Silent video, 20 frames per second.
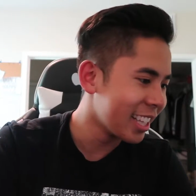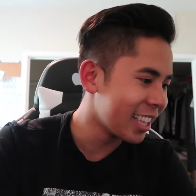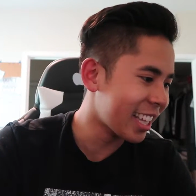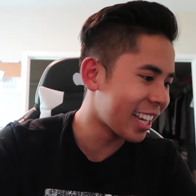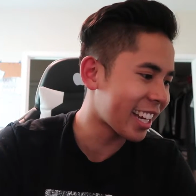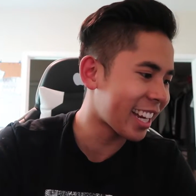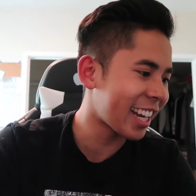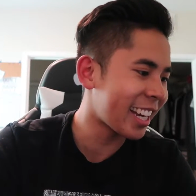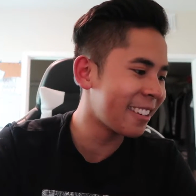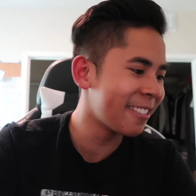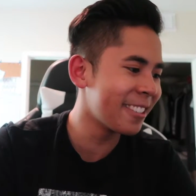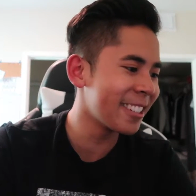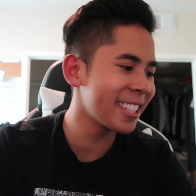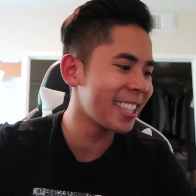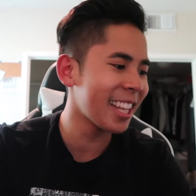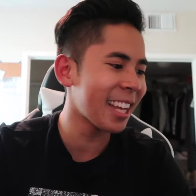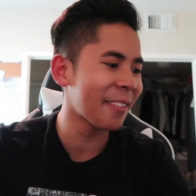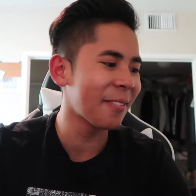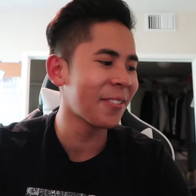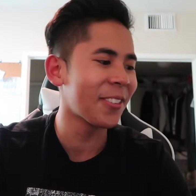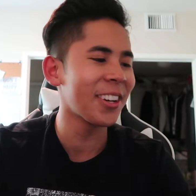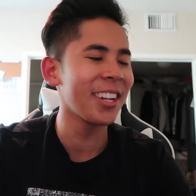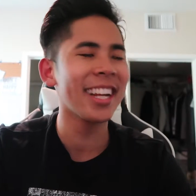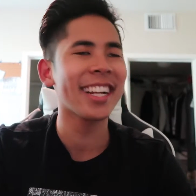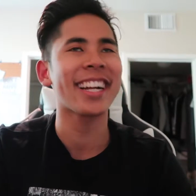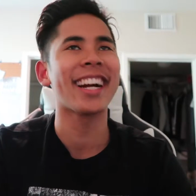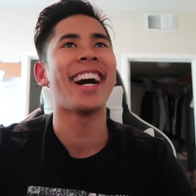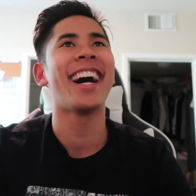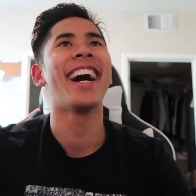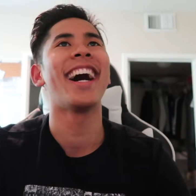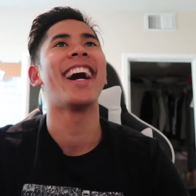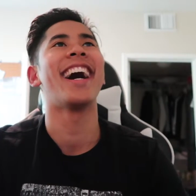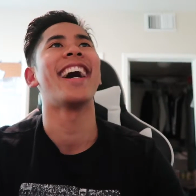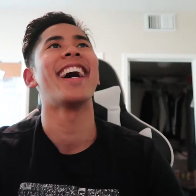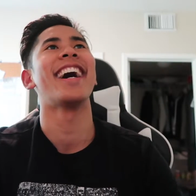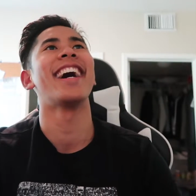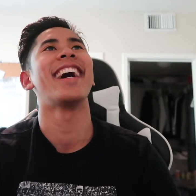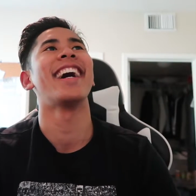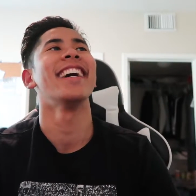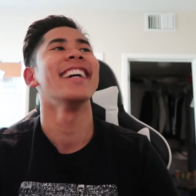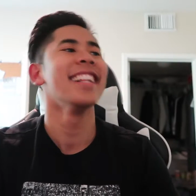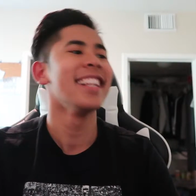Like, it was like more like a ha ha ha.